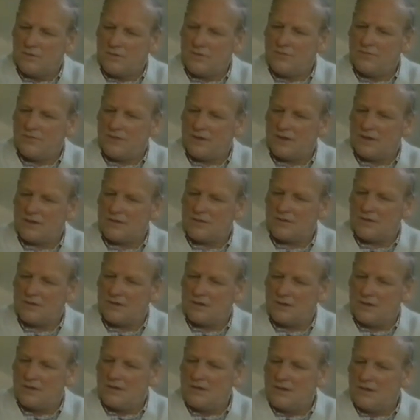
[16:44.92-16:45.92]
with a
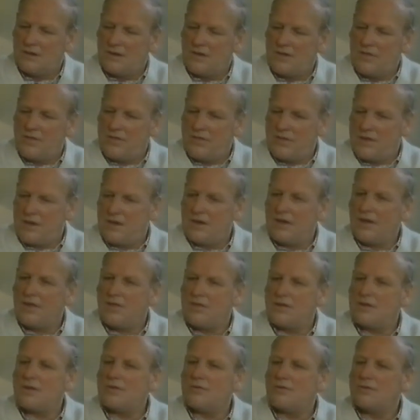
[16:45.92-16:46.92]
victory, then
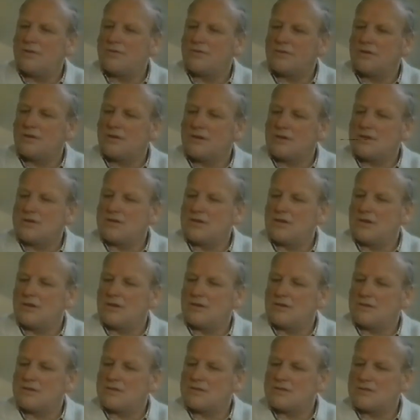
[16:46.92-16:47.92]
I think we've got a
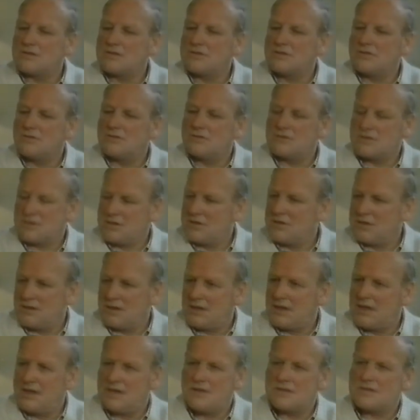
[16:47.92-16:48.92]
chance to
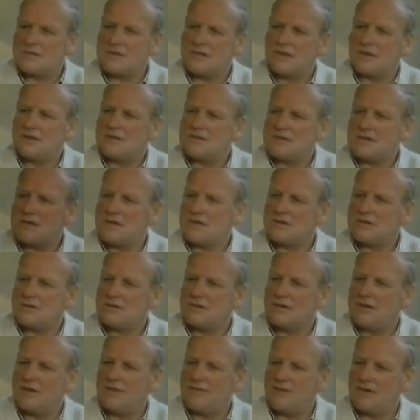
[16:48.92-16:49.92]
certainly get in the second
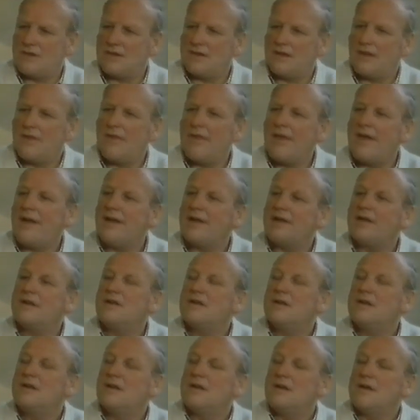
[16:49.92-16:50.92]
section, having done that.
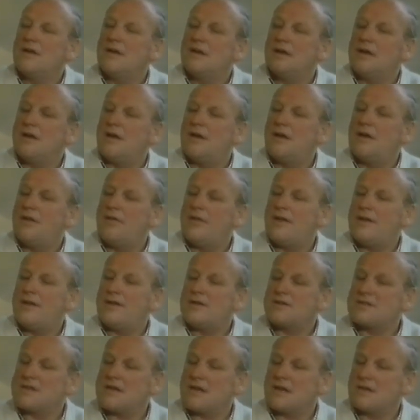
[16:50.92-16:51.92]
And
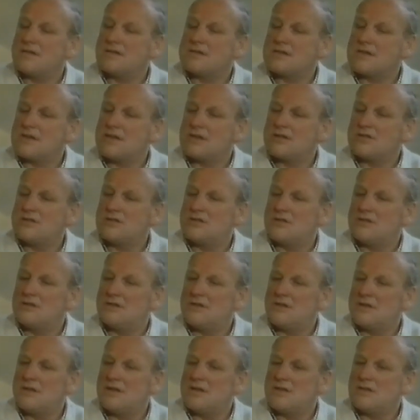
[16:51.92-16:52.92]
then the second
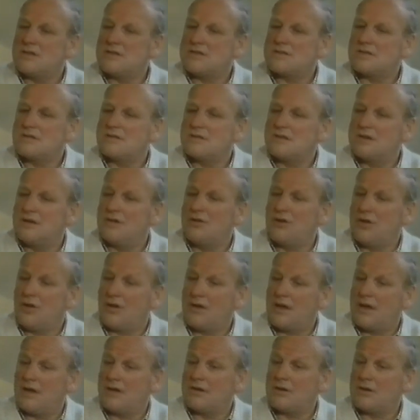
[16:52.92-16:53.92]
section is a
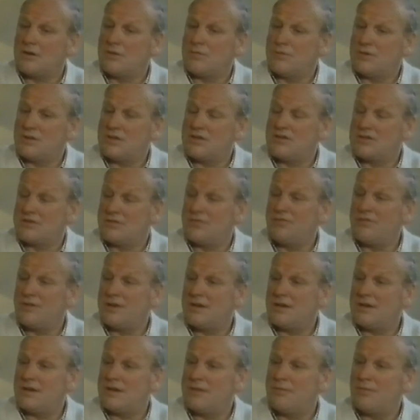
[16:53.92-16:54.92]
knockout competition,
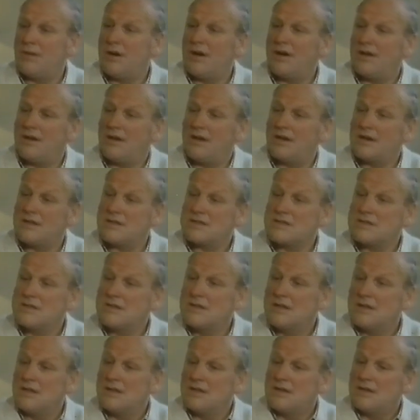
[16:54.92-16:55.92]
really, in my eyes.
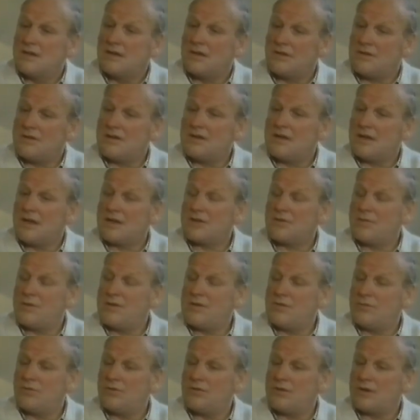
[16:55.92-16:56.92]
I think that's
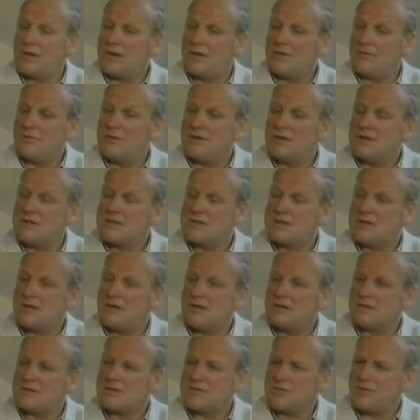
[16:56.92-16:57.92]
when the World Cup really
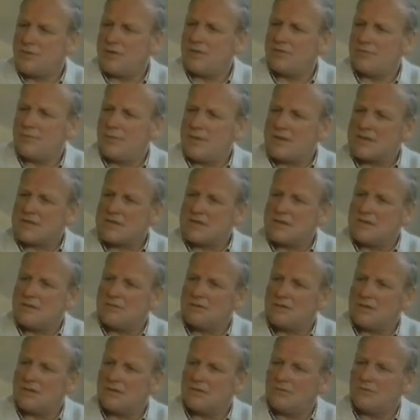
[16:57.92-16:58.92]
starts. 12 best
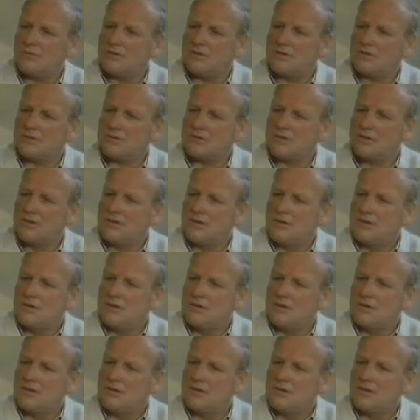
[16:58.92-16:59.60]
teams in the world